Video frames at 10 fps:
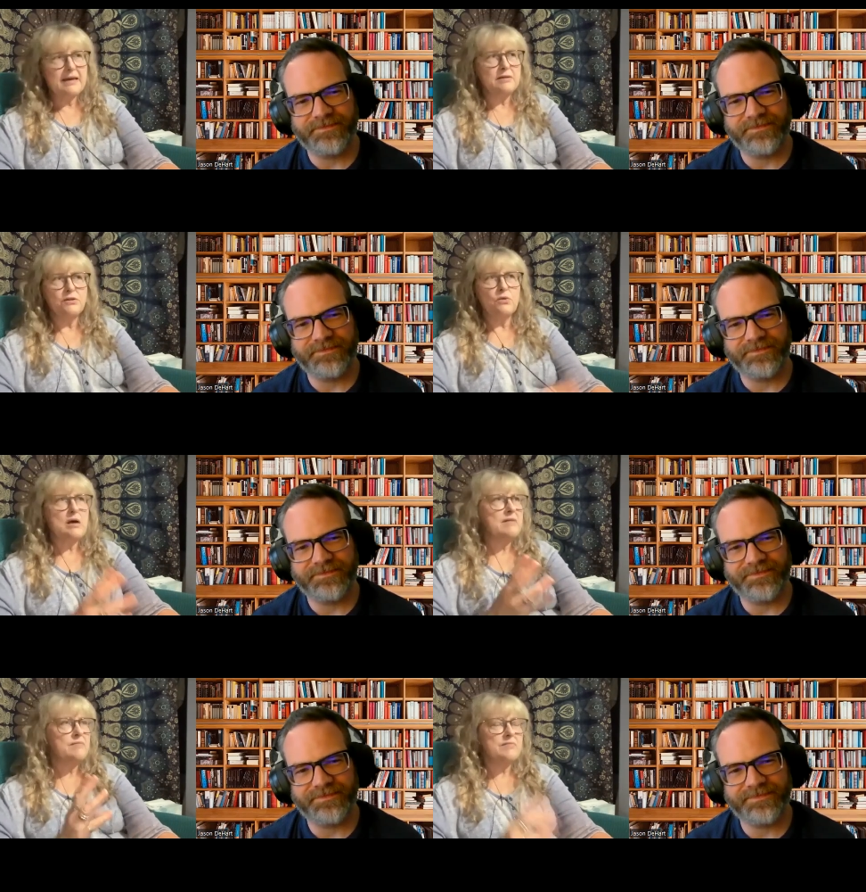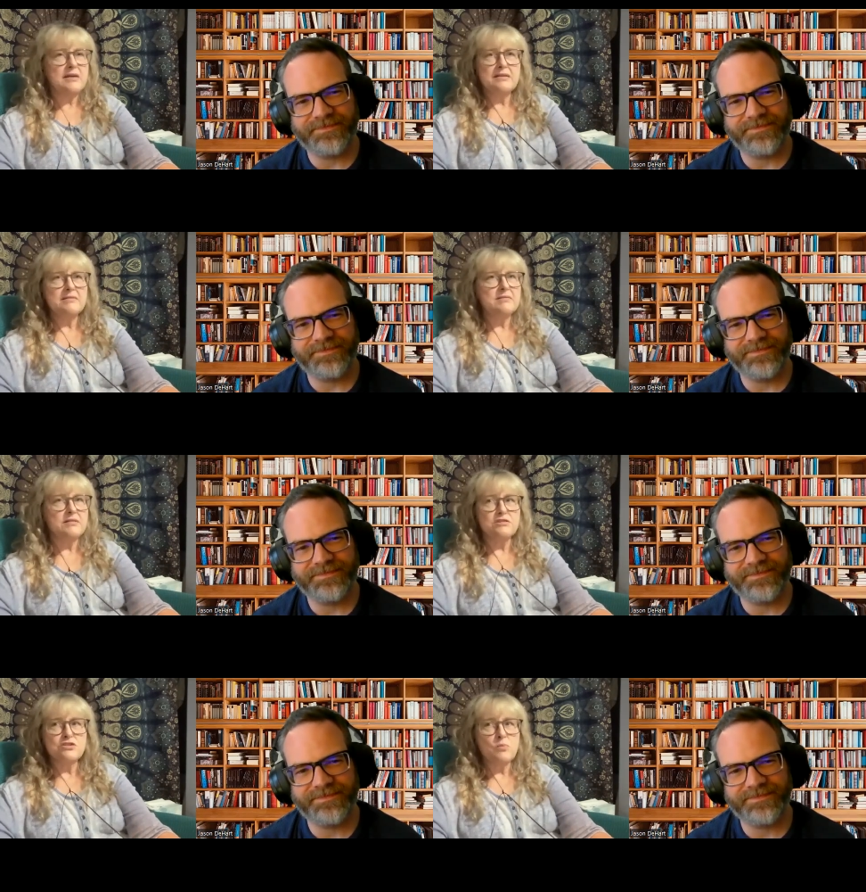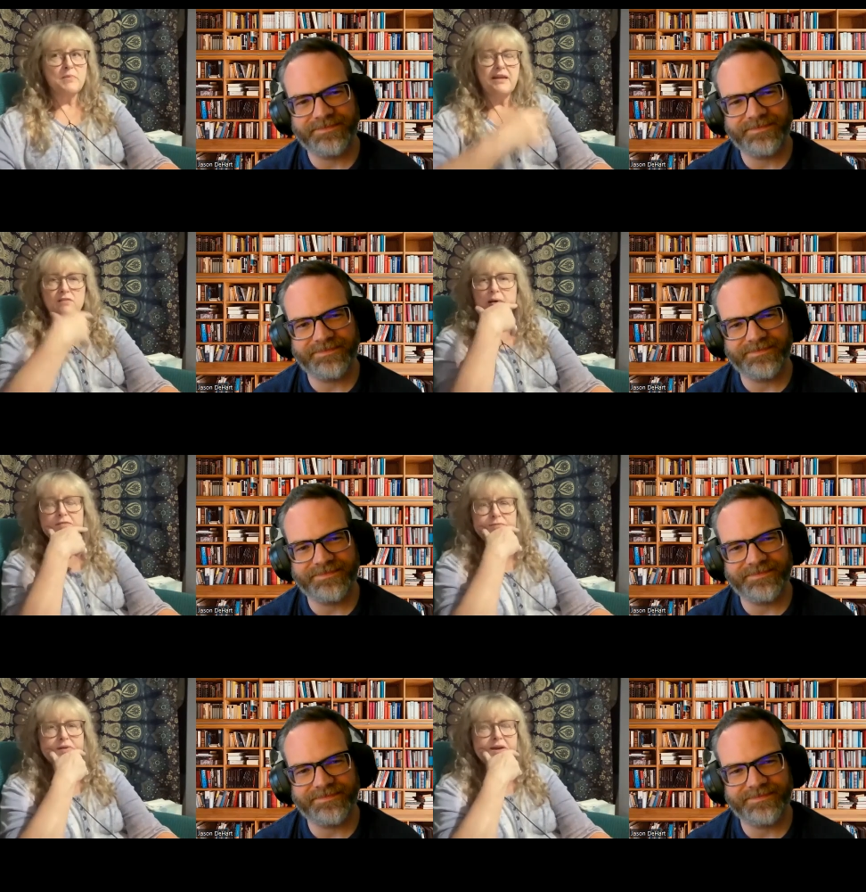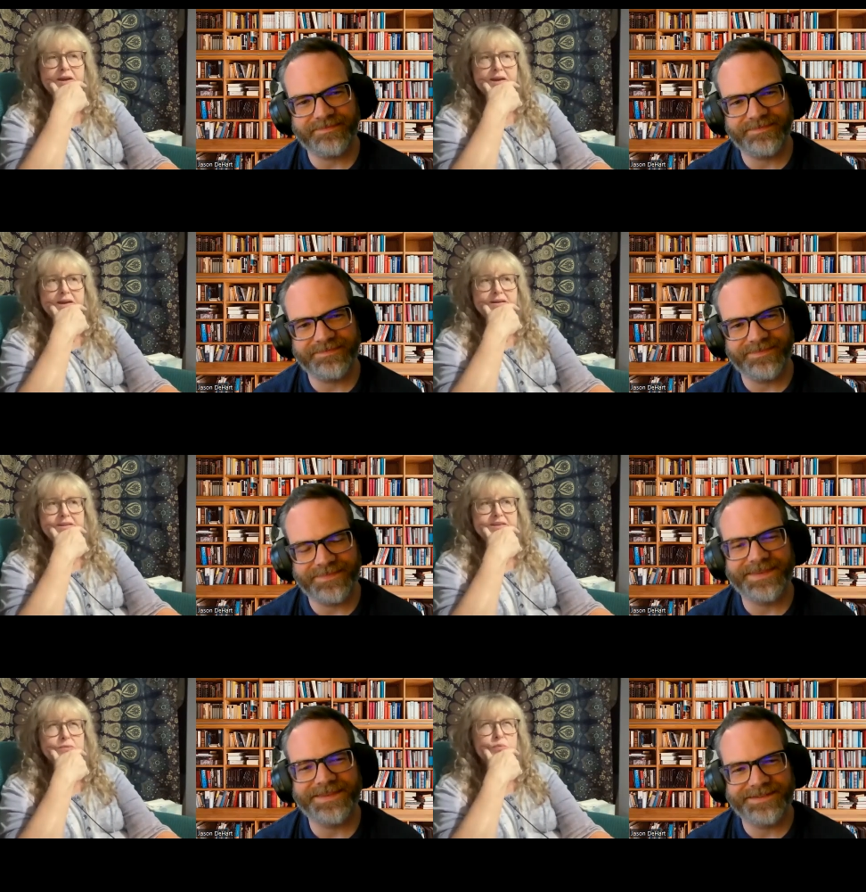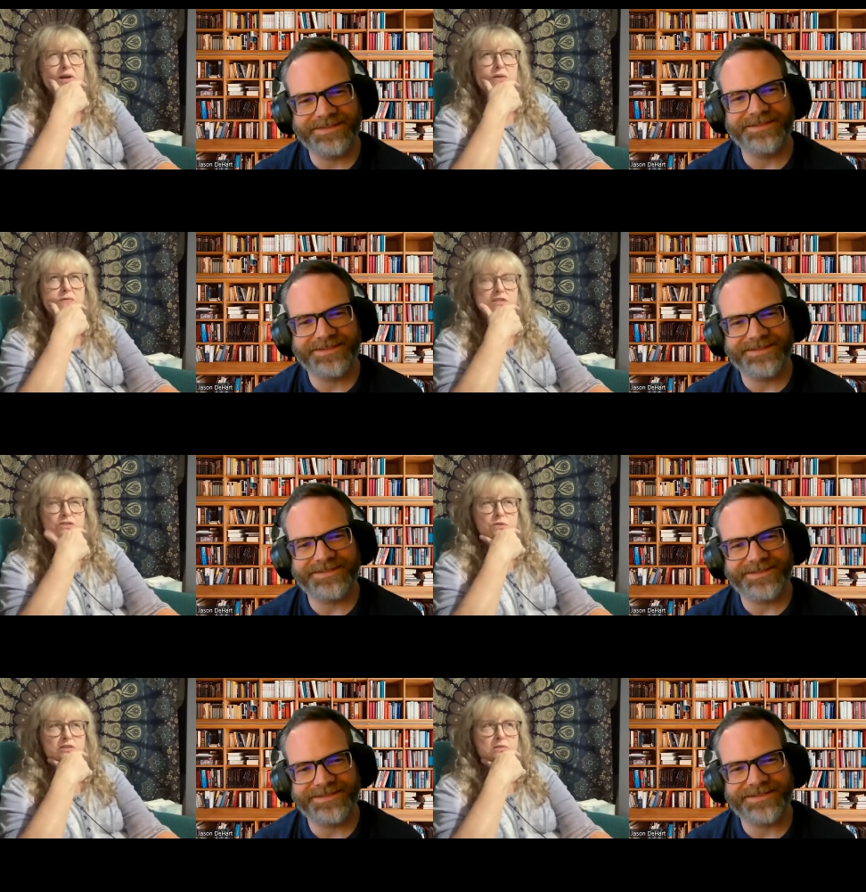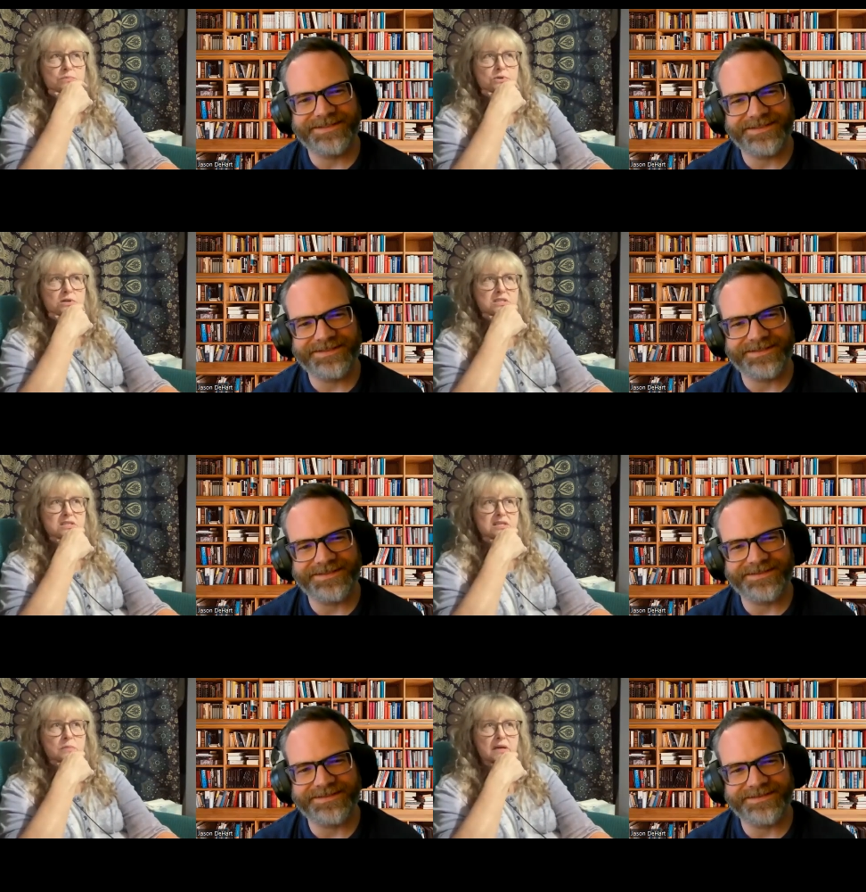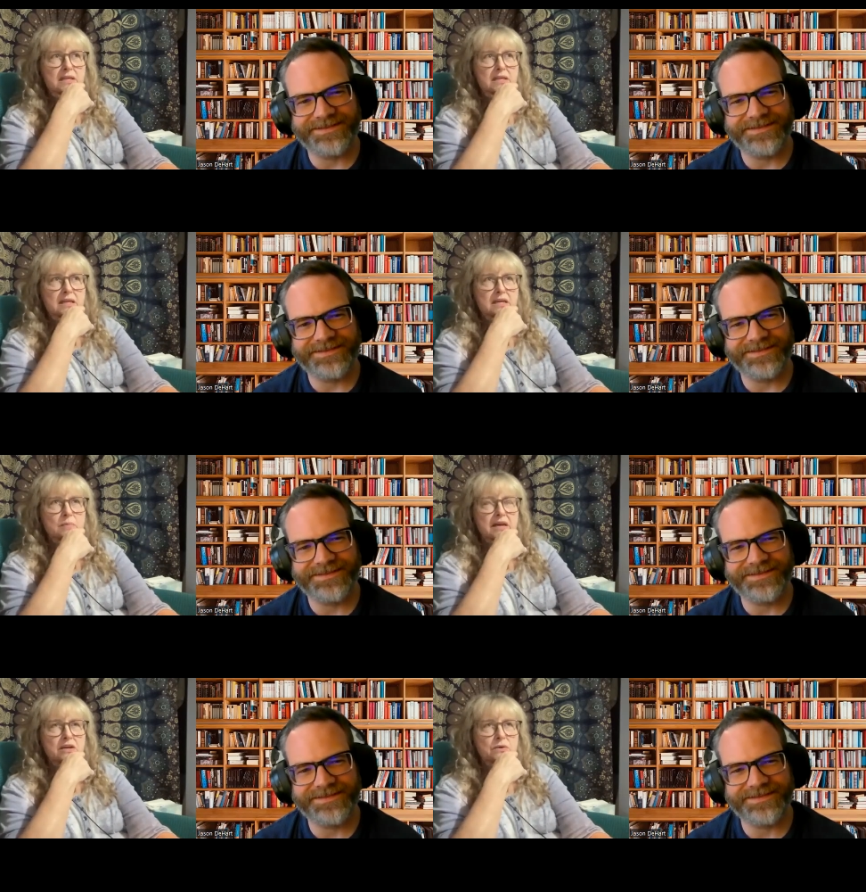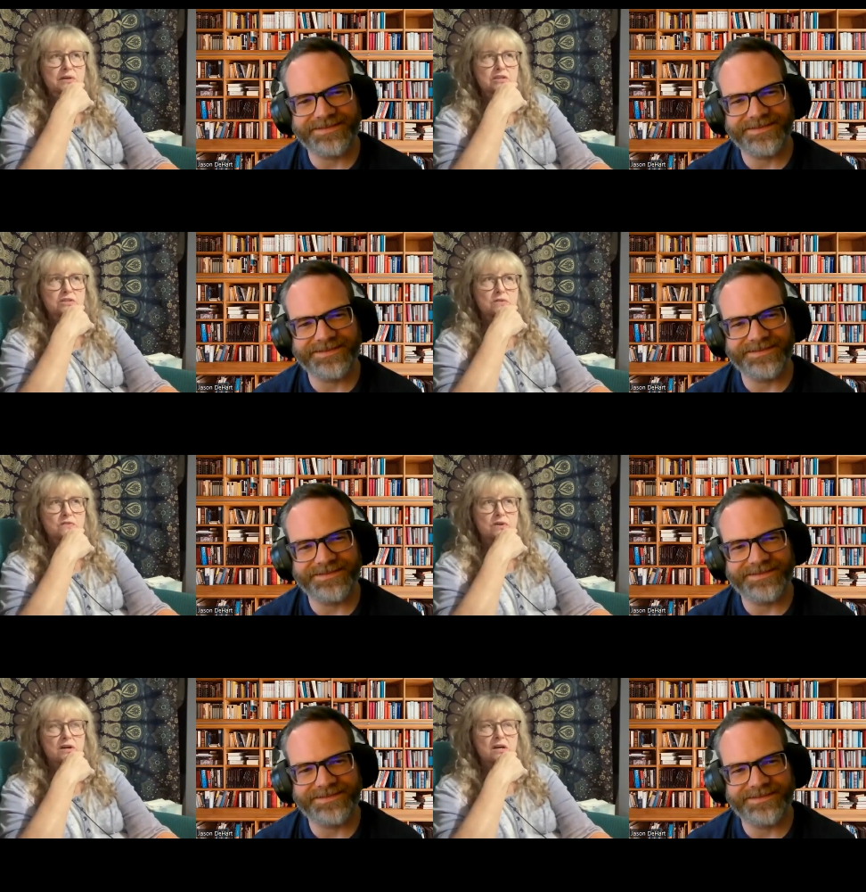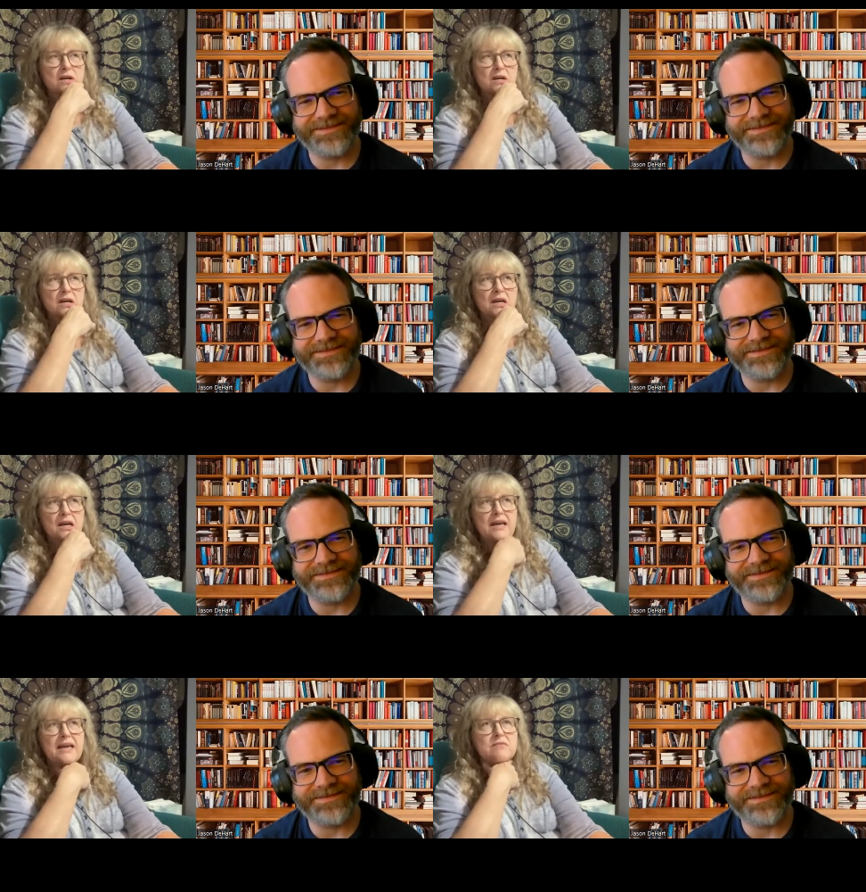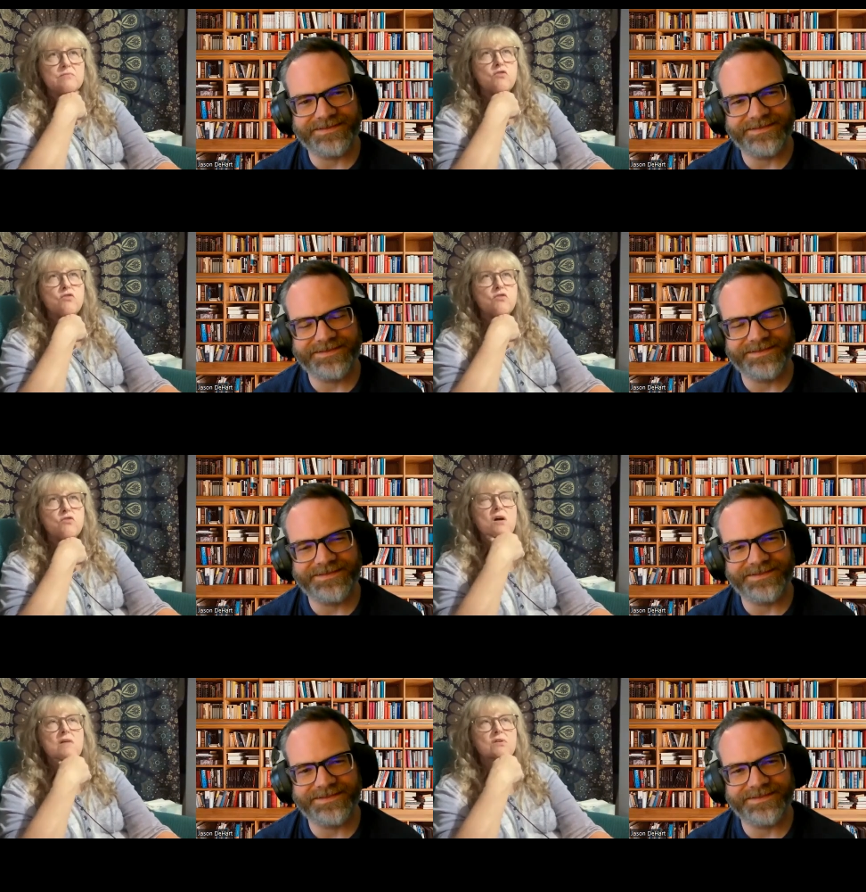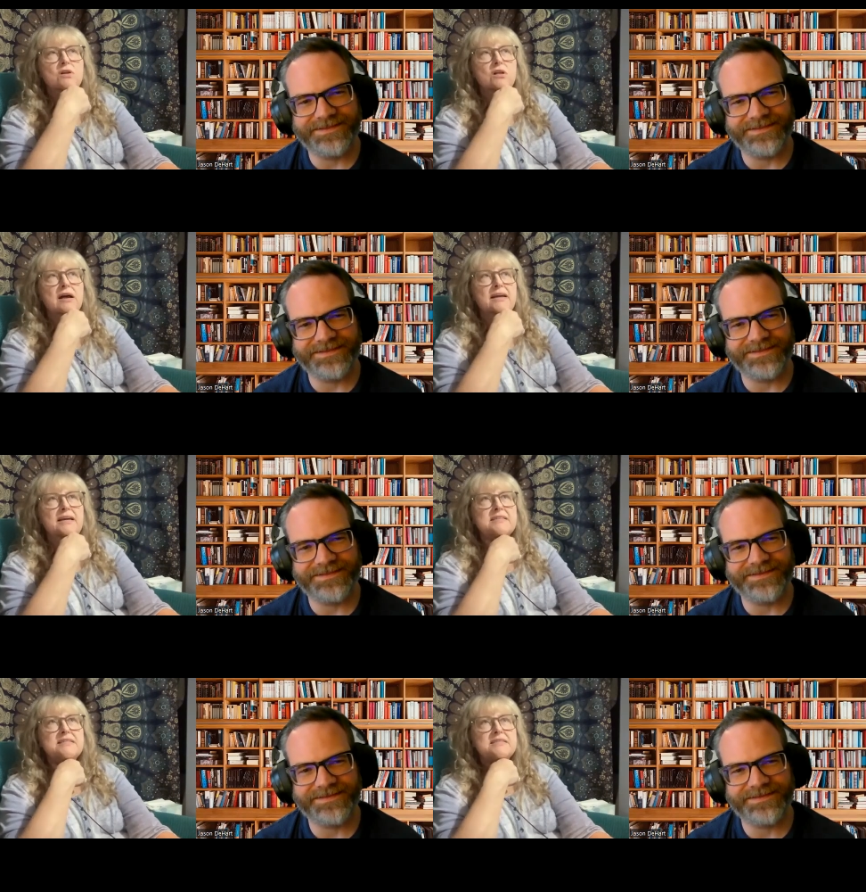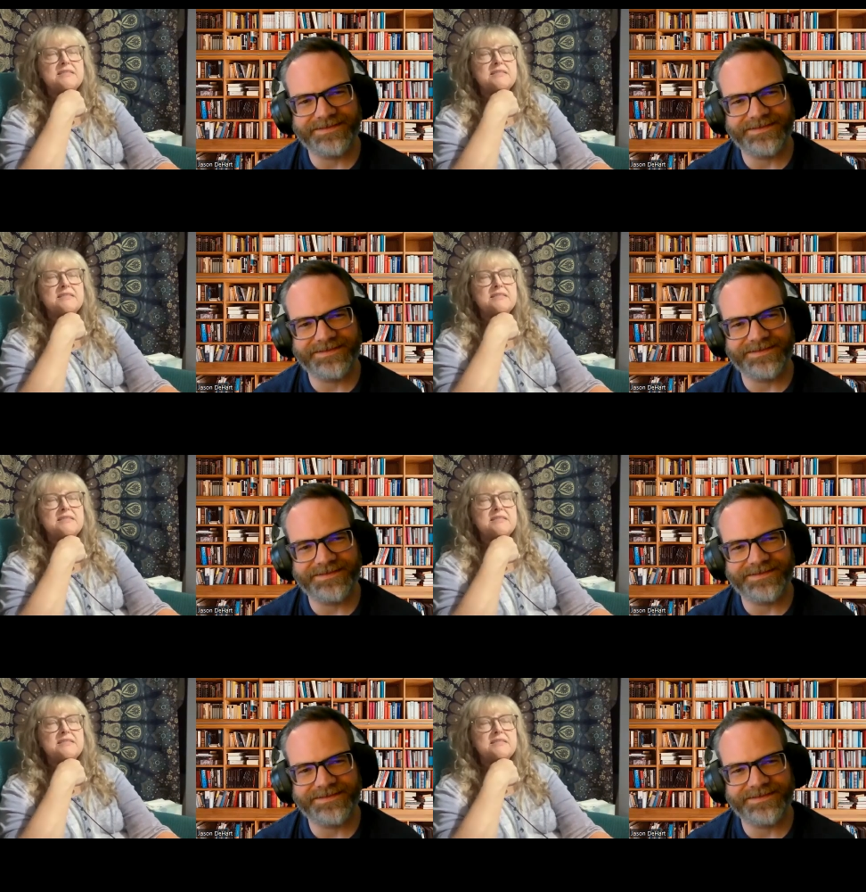Speaker 1: I don't know. I it, there's so many of them. I've done well over 200 books in my in my career so far. For Marvel, I